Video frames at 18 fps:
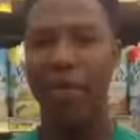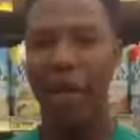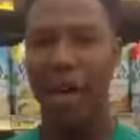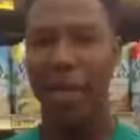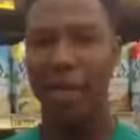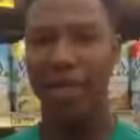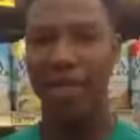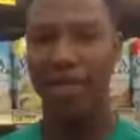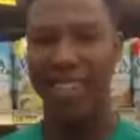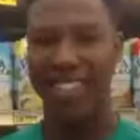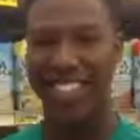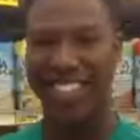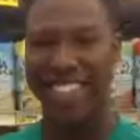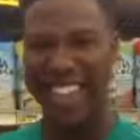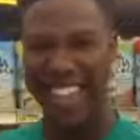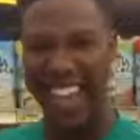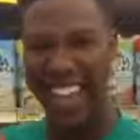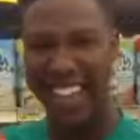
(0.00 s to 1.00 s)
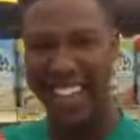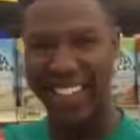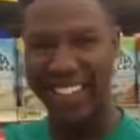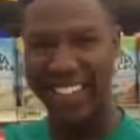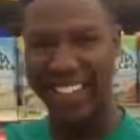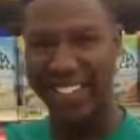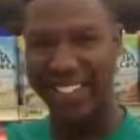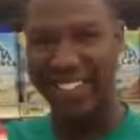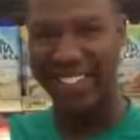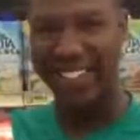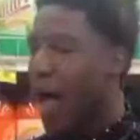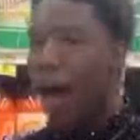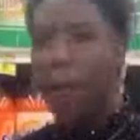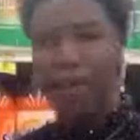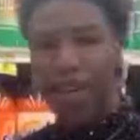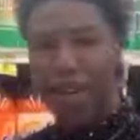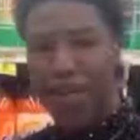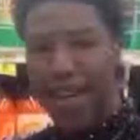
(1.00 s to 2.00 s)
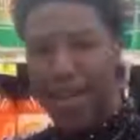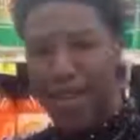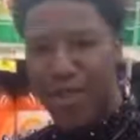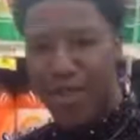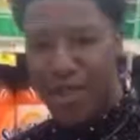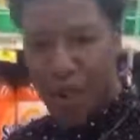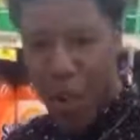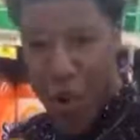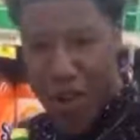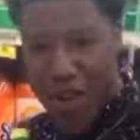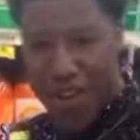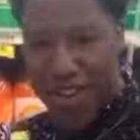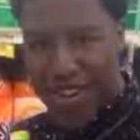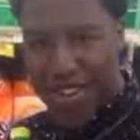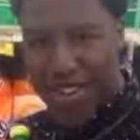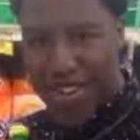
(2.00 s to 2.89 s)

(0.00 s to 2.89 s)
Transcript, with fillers: Hey baby, let's get naked. I'm gonna make you squirt.